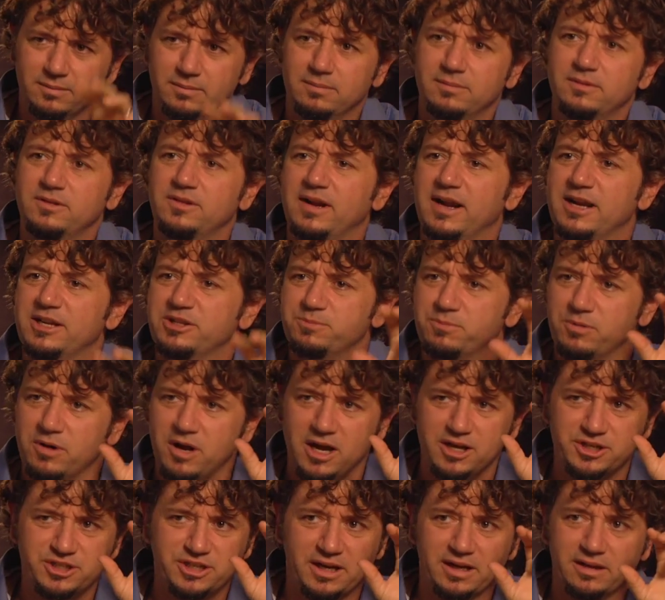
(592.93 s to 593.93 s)
today's
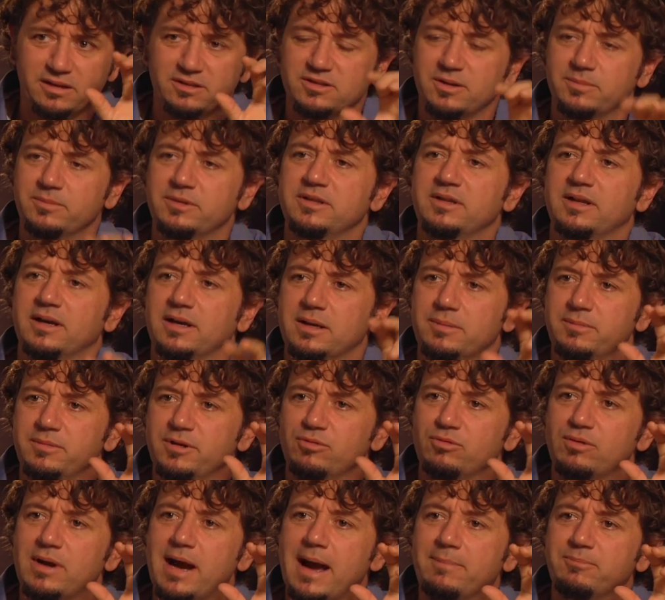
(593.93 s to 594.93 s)
project, something that can be
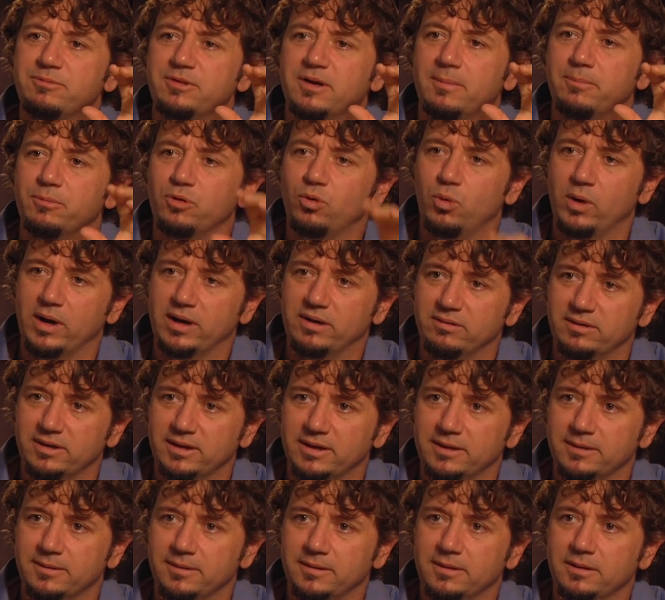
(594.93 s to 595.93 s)
wrapped up
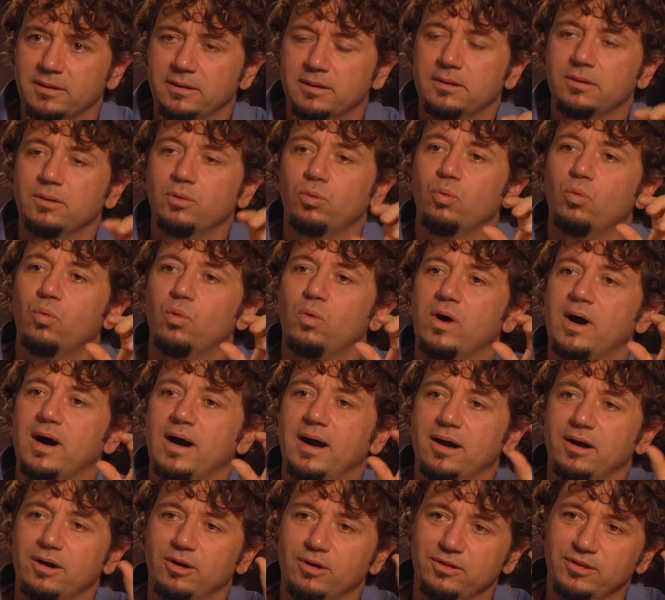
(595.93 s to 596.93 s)
quickly.
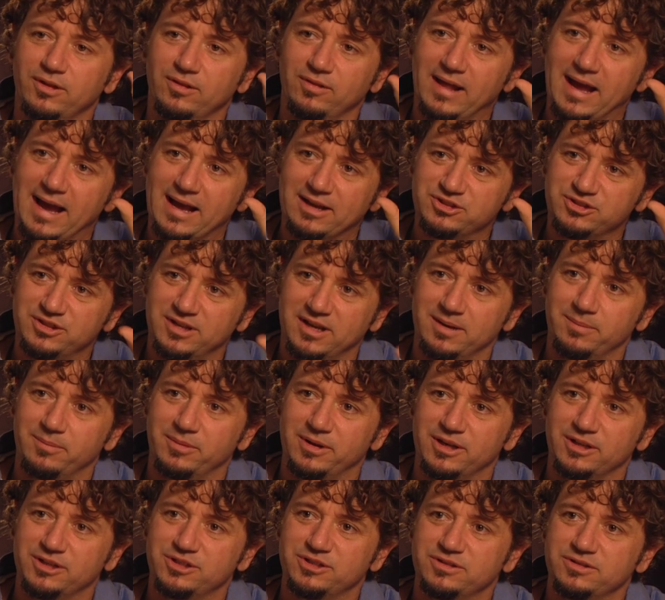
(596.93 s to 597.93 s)
while the last 10
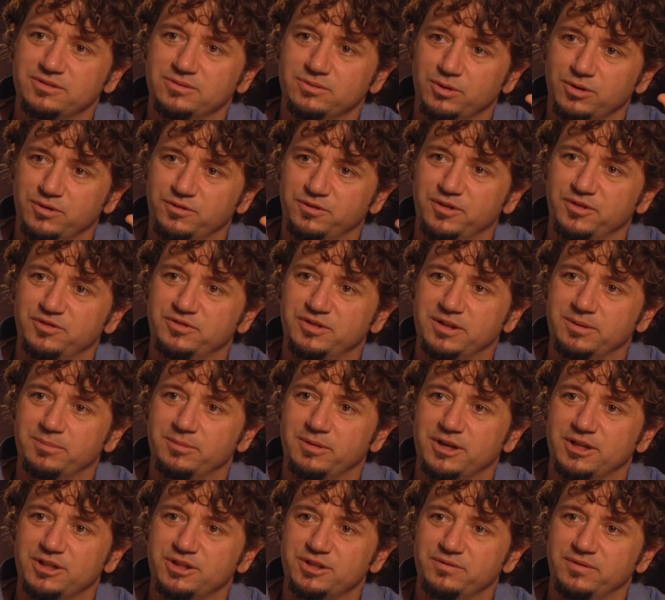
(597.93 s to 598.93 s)
minutes or 15
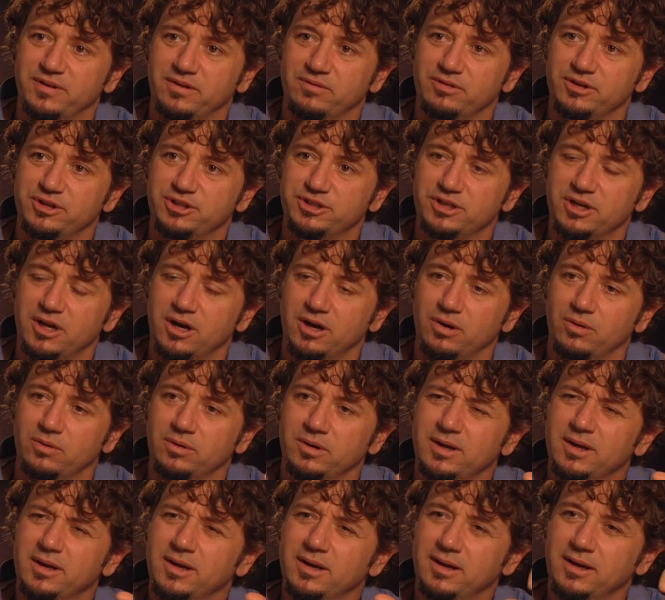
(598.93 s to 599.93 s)
minutes of every show
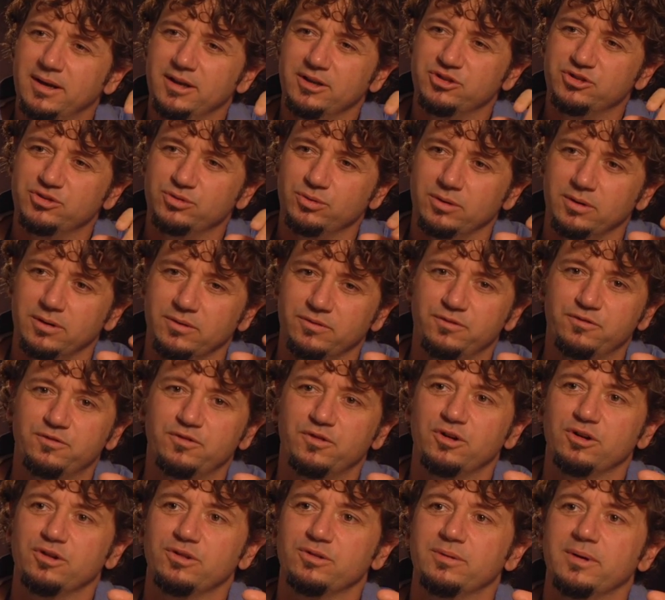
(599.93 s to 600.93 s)
is sort of
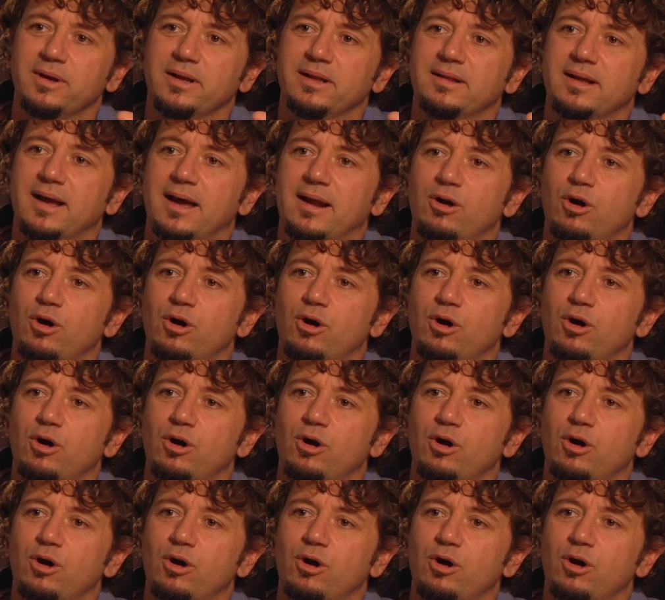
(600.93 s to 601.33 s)
furthering that